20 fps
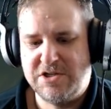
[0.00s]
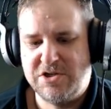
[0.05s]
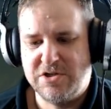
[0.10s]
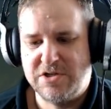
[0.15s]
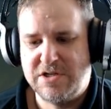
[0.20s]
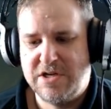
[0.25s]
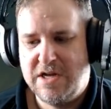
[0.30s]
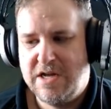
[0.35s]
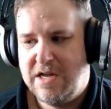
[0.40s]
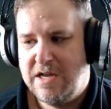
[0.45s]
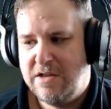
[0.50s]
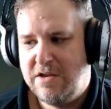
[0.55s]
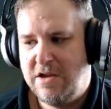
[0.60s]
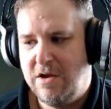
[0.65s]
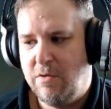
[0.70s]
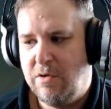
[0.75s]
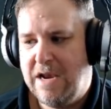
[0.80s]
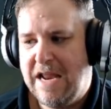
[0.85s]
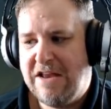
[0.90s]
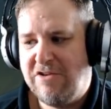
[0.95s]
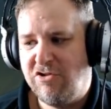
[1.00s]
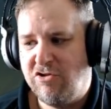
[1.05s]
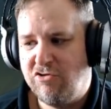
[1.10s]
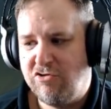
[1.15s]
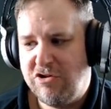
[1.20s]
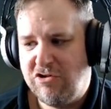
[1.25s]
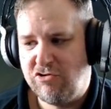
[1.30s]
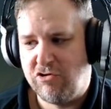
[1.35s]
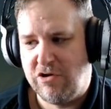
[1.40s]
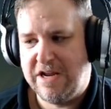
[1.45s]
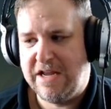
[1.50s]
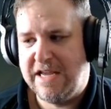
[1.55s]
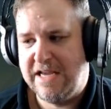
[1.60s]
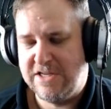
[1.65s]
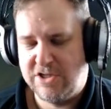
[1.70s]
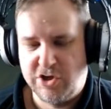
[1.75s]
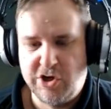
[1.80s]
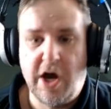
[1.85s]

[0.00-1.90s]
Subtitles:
Just, you know, legendary trinkets.